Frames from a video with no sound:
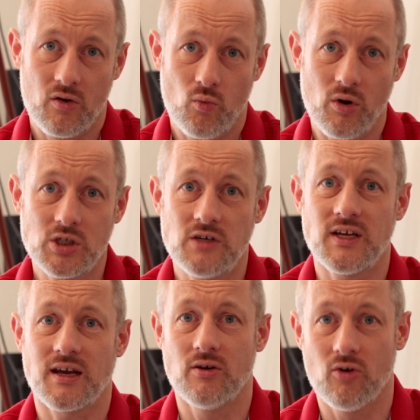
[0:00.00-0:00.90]
Once you've
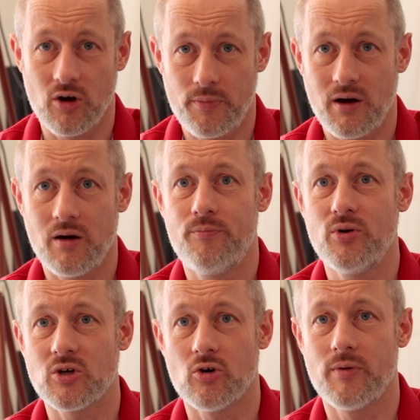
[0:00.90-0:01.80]
taken it all apart,
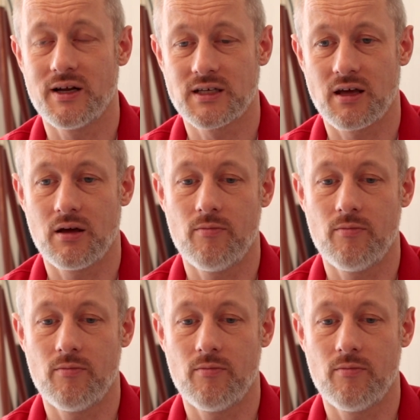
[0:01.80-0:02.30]
put it all back together,